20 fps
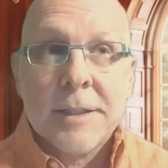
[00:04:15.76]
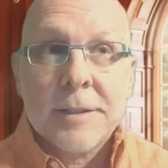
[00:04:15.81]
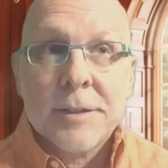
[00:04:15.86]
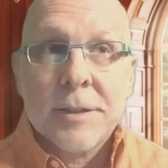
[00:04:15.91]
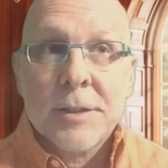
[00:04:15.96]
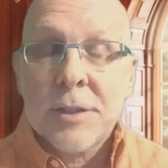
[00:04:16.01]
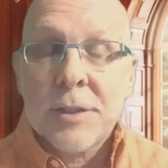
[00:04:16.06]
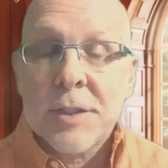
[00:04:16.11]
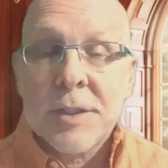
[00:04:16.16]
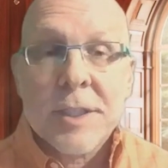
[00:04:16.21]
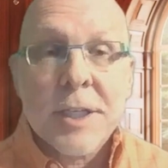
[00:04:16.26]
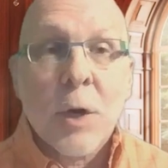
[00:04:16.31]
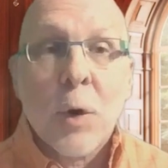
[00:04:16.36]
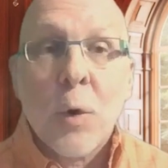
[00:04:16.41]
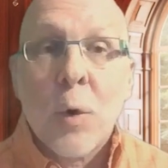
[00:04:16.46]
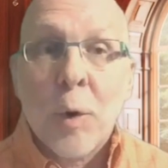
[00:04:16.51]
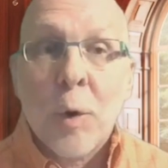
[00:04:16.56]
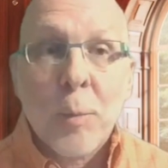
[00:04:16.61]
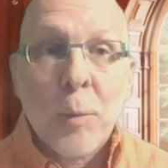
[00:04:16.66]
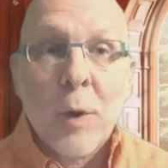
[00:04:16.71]
just
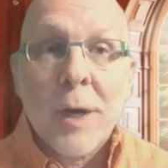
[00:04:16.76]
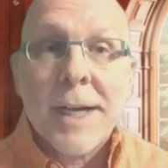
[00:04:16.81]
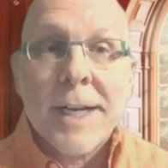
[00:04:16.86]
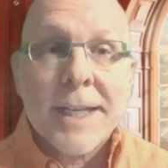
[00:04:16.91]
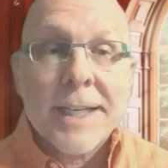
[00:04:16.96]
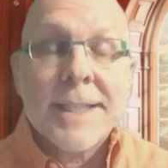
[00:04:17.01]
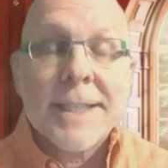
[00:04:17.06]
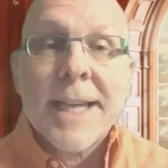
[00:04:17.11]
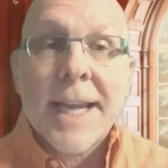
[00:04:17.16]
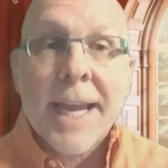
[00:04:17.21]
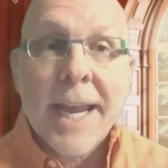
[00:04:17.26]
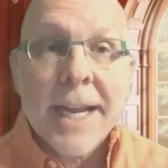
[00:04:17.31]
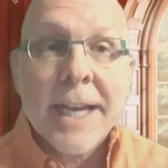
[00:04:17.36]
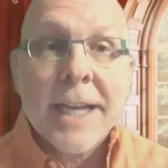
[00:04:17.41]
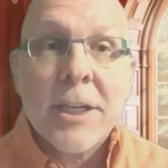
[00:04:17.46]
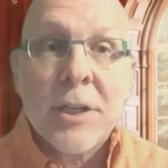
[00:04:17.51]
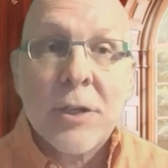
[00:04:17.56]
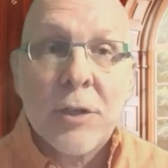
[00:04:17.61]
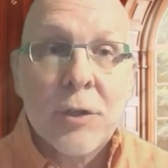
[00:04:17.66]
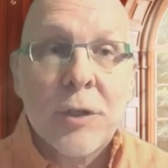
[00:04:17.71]
incorporated into any
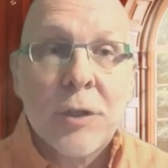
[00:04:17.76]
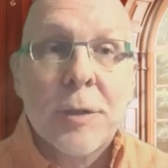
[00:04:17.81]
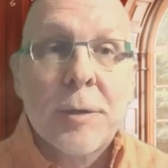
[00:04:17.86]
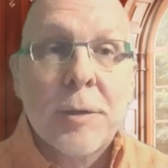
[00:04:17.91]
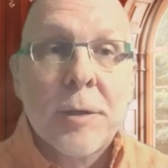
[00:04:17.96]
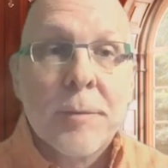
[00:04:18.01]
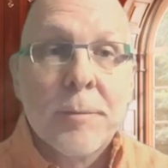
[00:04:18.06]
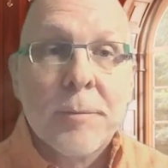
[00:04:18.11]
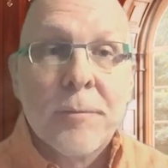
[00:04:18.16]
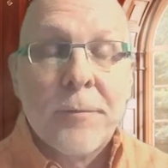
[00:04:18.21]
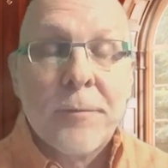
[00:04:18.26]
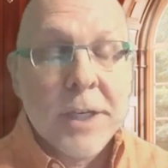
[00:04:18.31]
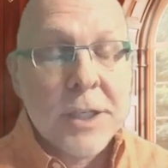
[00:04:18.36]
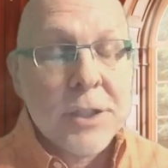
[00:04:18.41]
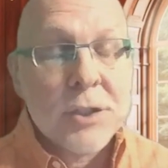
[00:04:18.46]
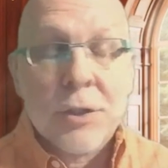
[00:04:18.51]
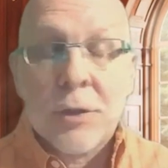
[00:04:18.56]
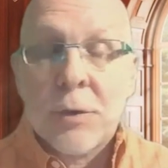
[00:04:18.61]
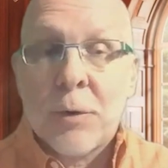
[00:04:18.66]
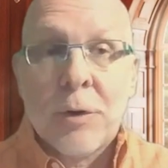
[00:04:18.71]
good
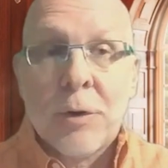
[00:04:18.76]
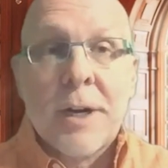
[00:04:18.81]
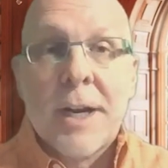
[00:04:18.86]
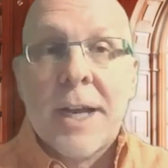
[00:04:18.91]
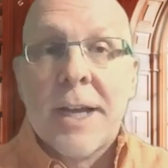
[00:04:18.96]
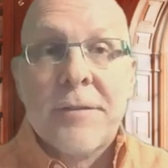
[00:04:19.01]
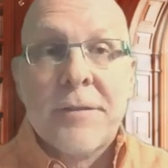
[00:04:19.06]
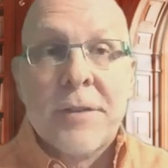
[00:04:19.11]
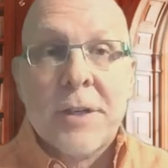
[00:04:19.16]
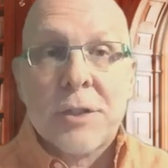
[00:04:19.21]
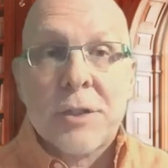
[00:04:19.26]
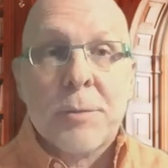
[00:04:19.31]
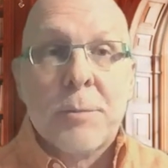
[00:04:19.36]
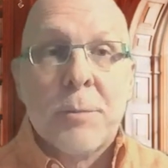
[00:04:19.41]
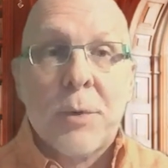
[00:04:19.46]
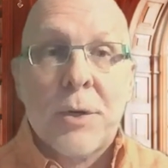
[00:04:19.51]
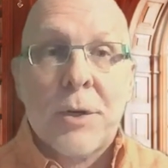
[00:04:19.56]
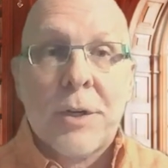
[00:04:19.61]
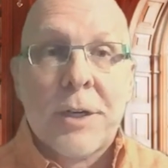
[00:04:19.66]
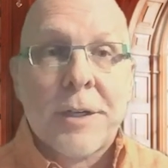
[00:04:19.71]
fiction or nonfiction
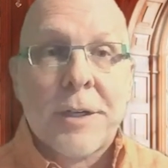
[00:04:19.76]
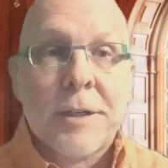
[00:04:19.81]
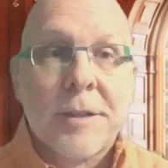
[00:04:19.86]
book.